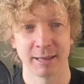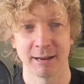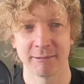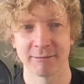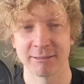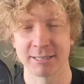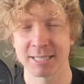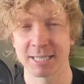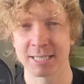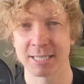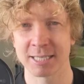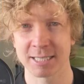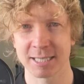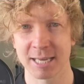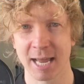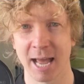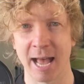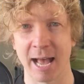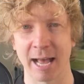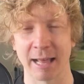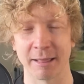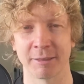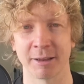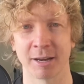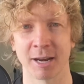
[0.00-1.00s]
is a
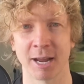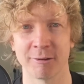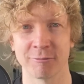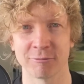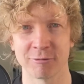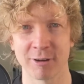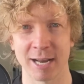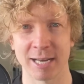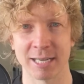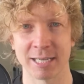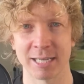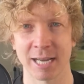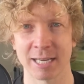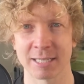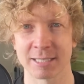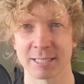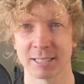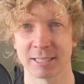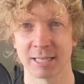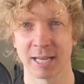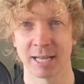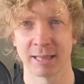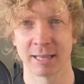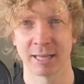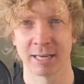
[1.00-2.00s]
stat that I read
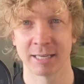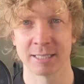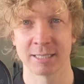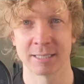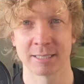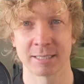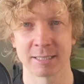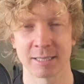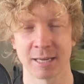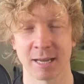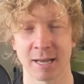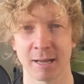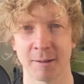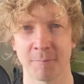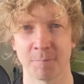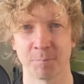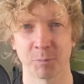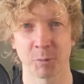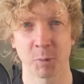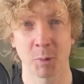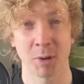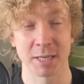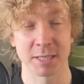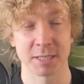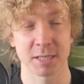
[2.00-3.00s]
yesterday that is,
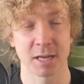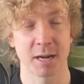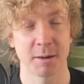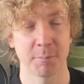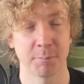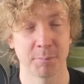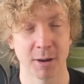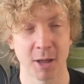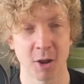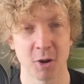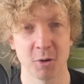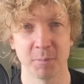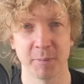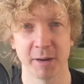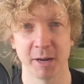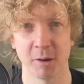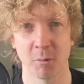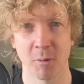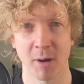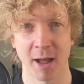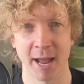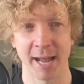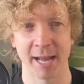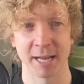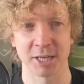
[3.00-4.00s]
it's kind of blown me
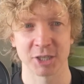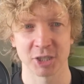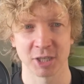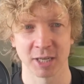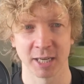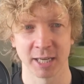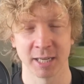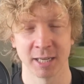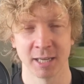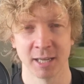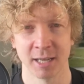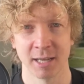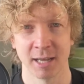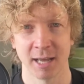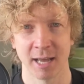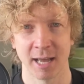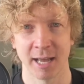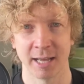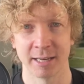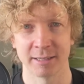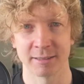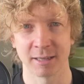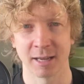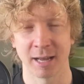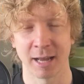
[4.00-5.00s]
away actually,
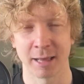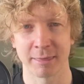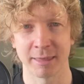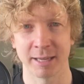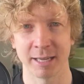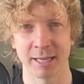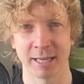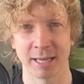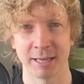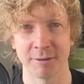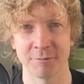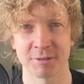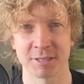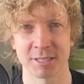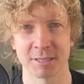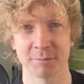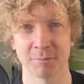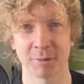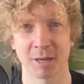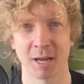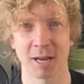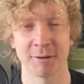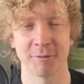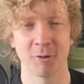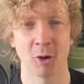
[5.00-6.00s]
and I think gives
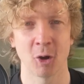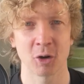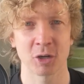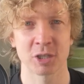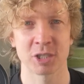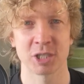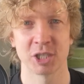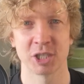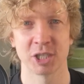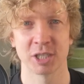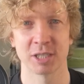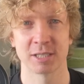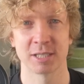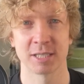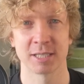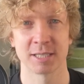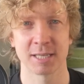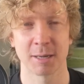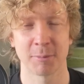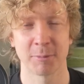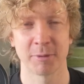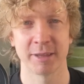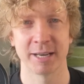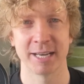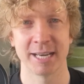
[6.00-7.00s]
some kind of oxygen to
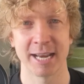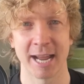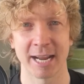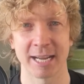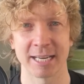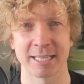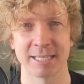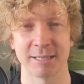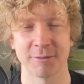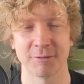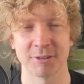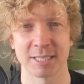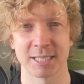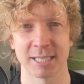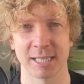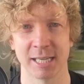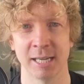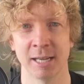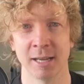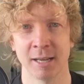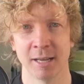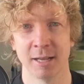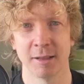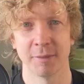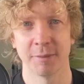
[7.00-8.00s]
some of the
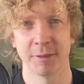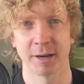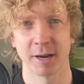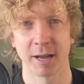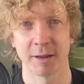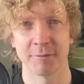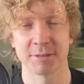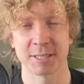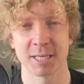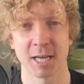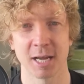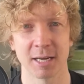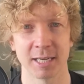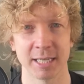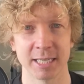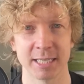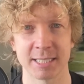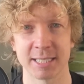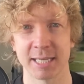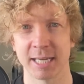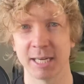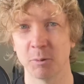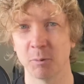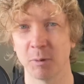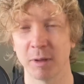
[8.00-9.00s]
negativity that I've certainly
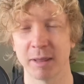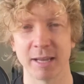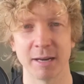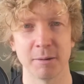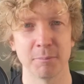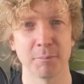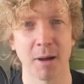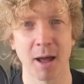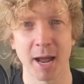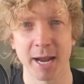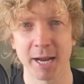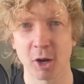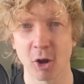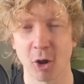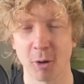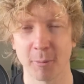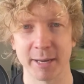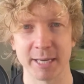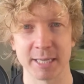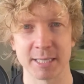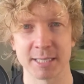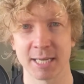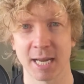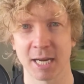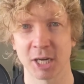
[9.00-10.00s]
seen within my
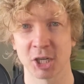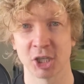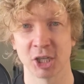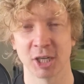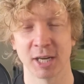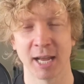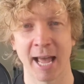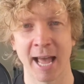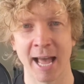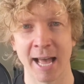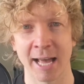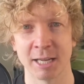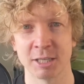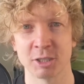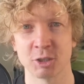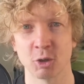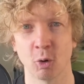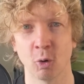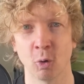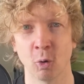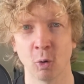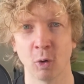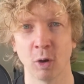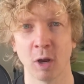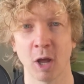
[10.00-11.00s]
comment section and
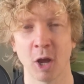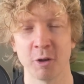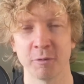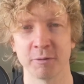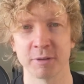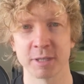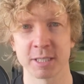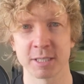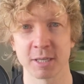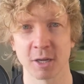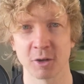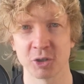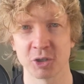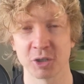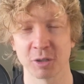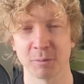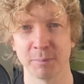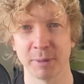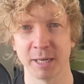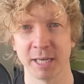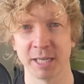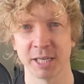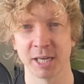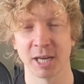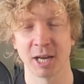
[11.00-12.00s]
all over social
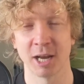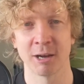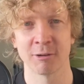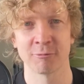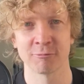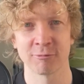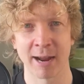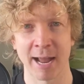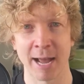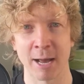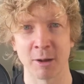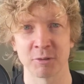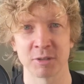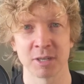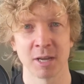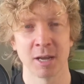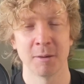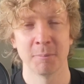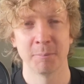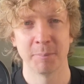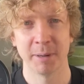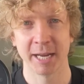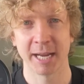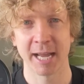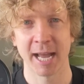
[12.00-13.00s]
media around
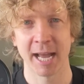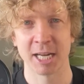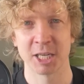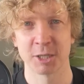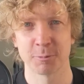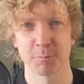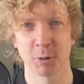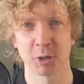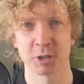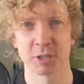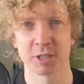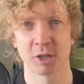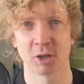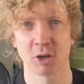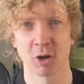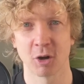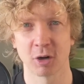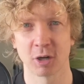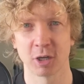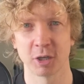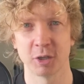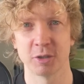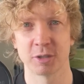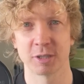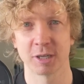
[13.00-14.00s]
Big Ange
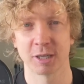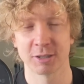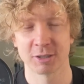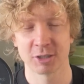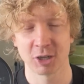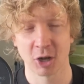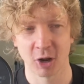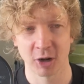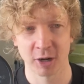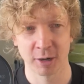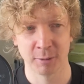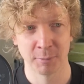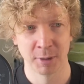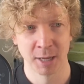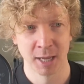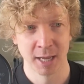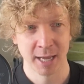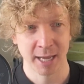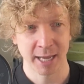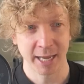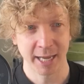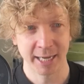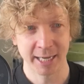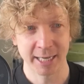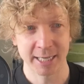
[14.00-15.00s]
Postecoglou's Tottenham.
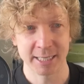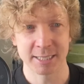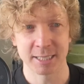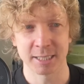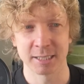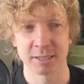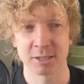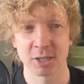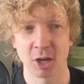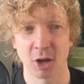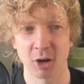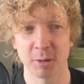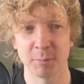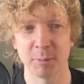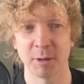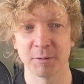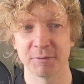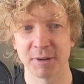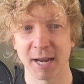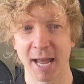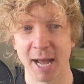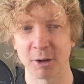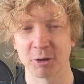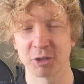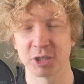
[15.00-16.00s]
It is that Tottenham
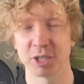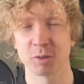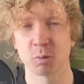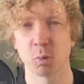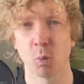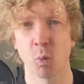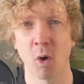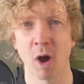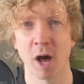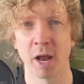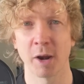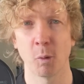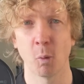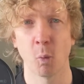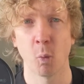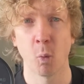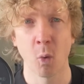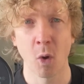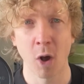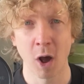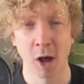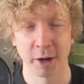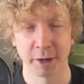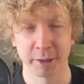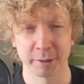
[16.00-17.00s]
have now just won
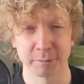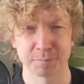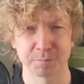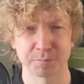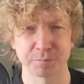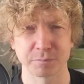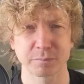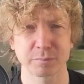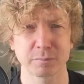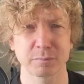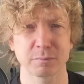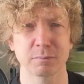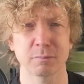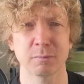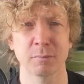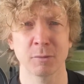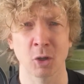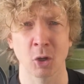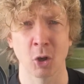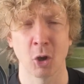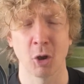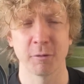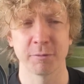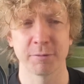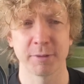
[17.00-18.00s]
one
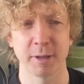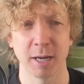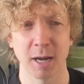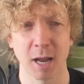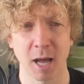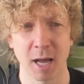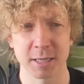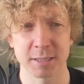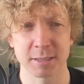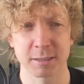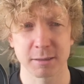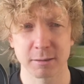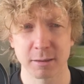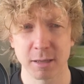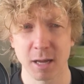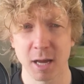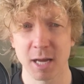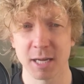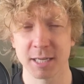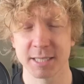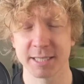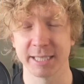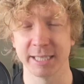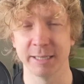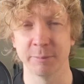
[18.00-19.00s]
of the last
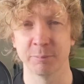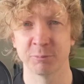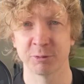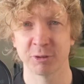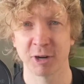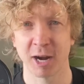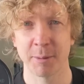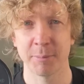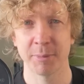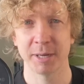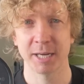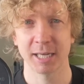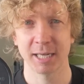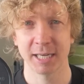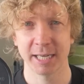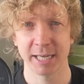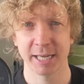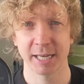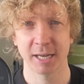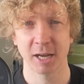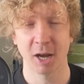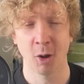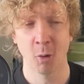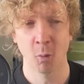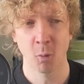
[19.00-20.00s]
30 Premier
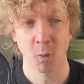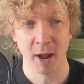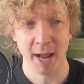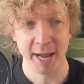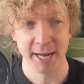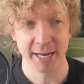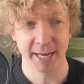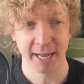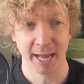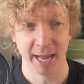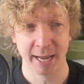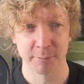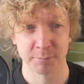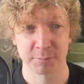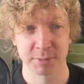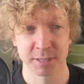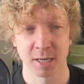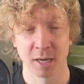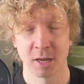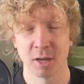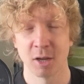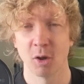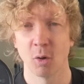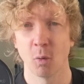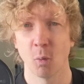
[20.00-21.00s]
League away
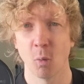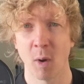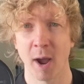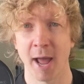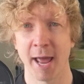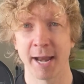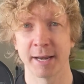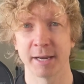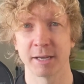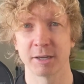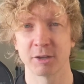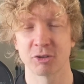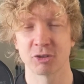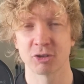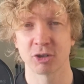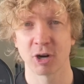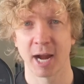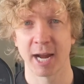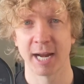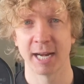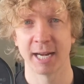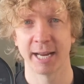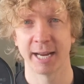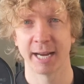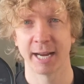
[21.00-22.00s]
games when
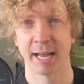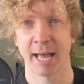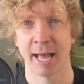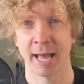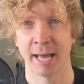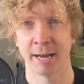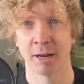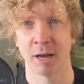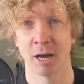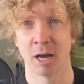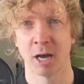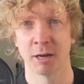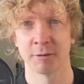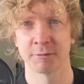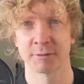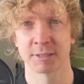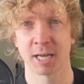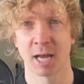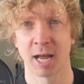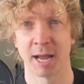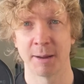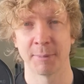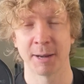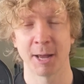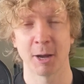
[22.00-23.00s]
trailing at
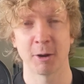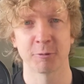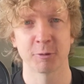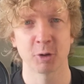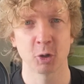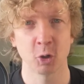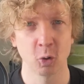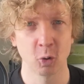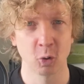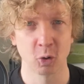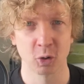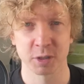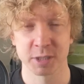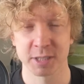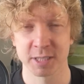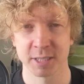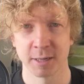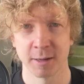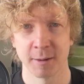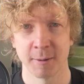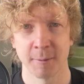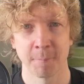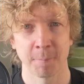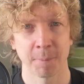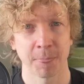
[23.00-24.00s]
half-time. Now, of course,
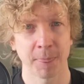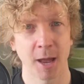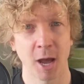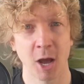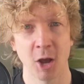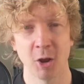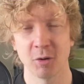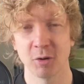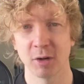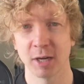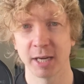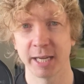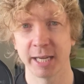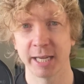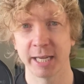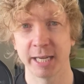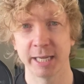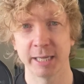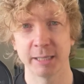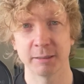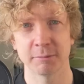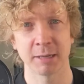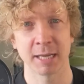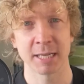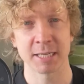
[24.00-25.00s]

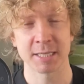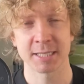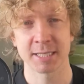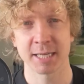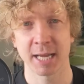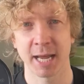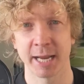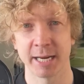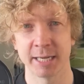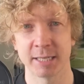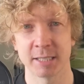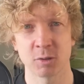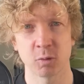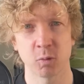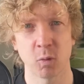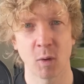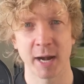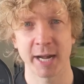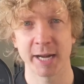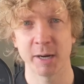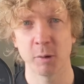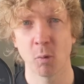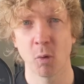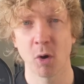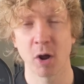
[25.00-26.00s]
only, let's say,
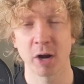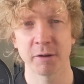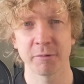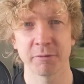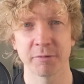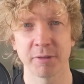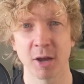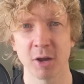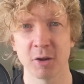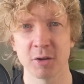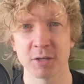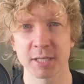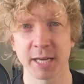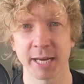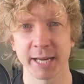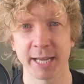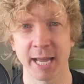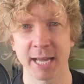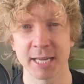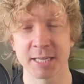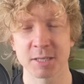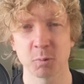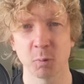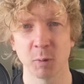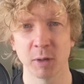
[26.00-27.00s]
21 of those, I
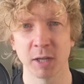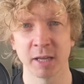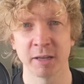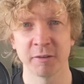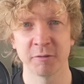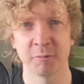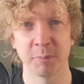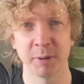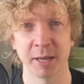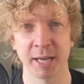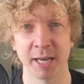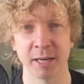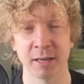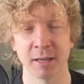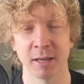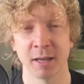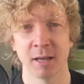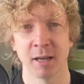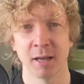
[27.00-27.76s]
guess, will have been